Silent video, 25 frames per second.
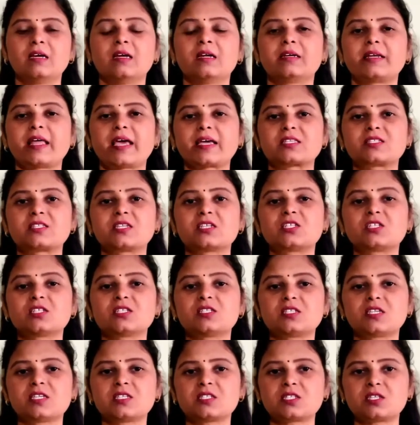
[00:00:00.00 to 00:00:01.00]
taxation
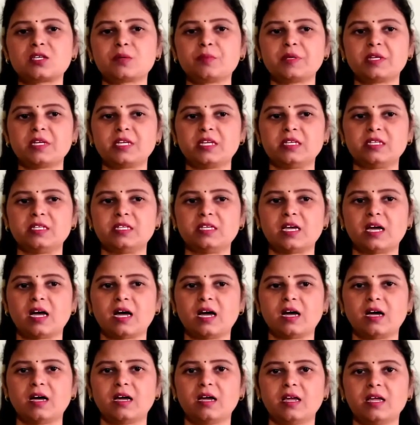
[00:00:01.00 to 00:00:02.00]
system in
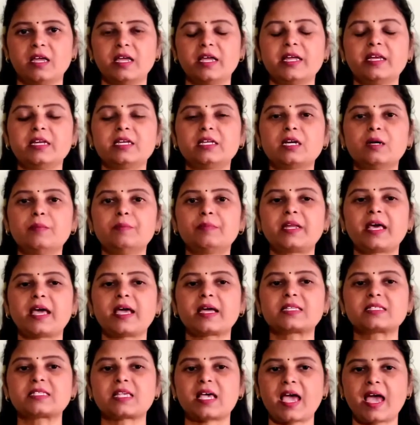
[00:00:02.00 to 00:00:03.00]
India, Income
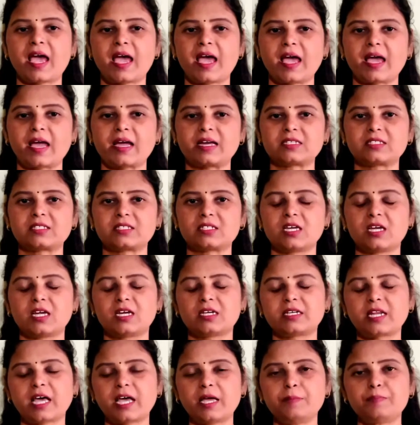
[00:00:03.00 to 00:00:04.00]
Tax Act,
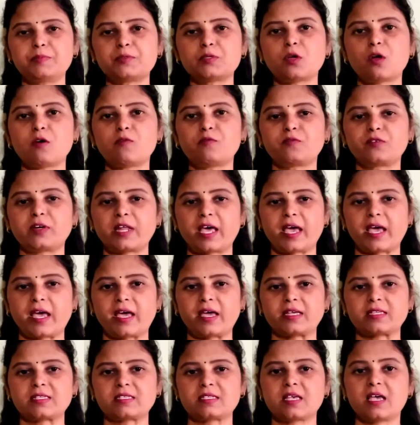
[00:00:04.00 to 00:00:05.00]
types of
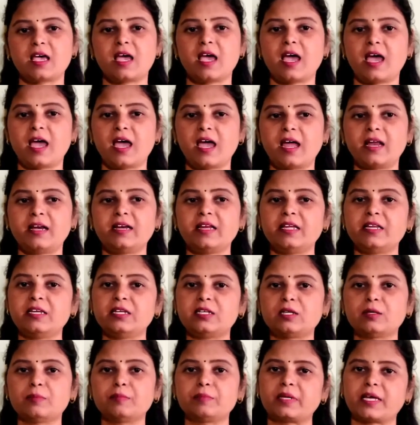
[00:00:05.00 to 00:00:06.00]
tax and
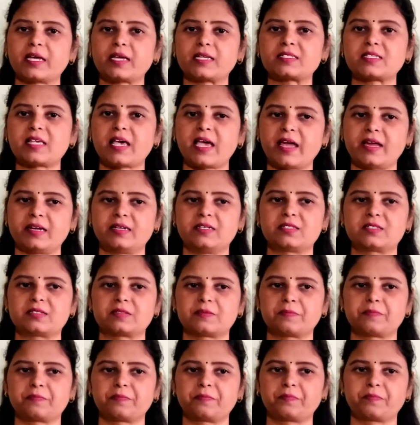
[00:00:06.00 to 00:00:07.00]
income tax heads.
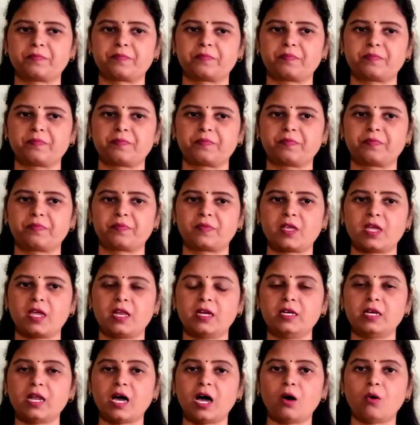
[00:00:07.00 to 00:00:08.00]

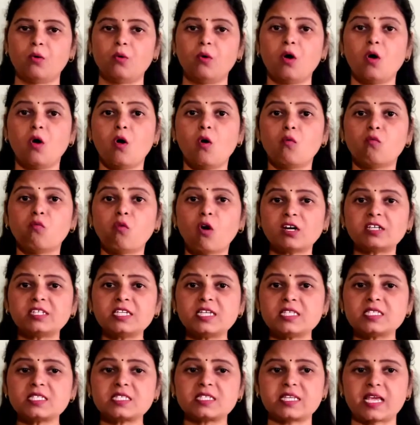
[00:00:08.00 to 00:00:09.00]
Now, what
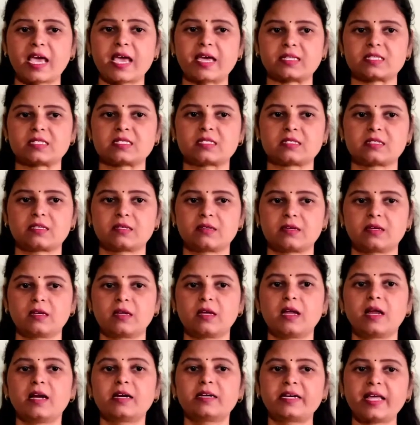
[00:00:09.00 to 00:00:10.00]
is tax?
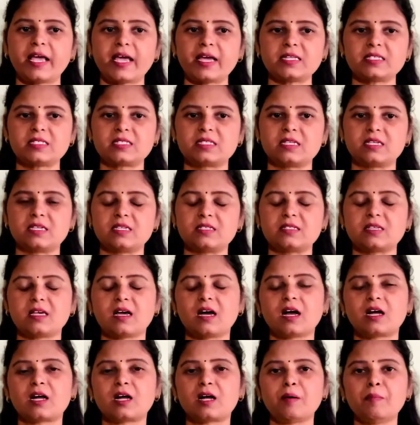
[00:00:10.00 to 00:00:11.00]
Tax is
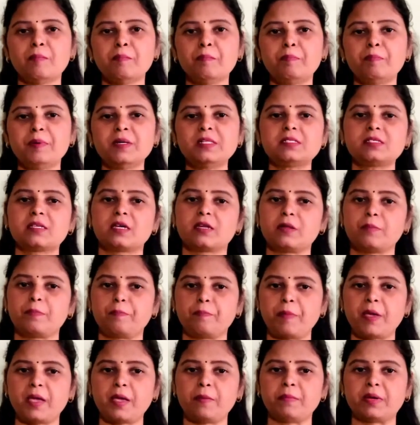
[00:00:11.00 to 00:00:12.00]
a compulsory
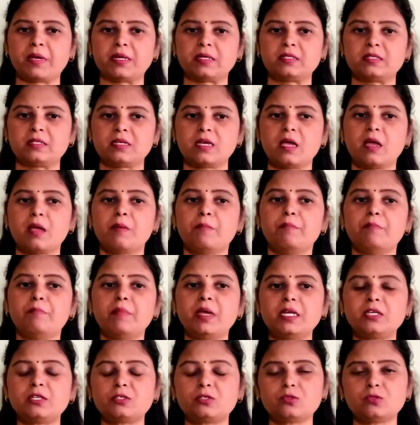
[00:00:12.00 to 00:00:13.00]
payment
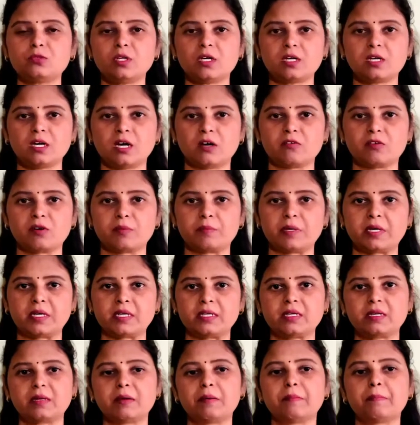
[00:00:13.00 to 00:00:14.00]
made to the
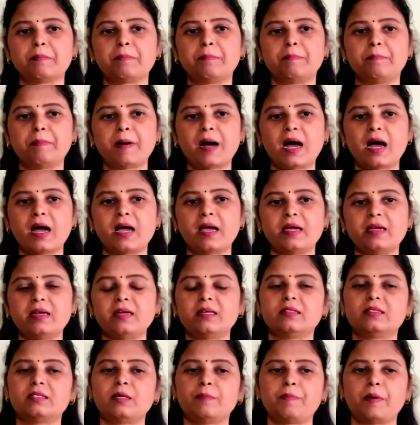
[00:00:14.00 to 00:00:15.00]
government by
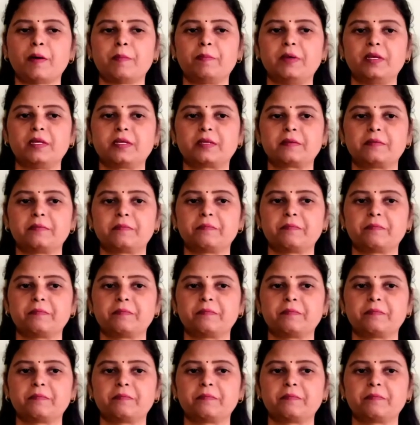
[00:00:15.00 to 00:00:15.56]
the public.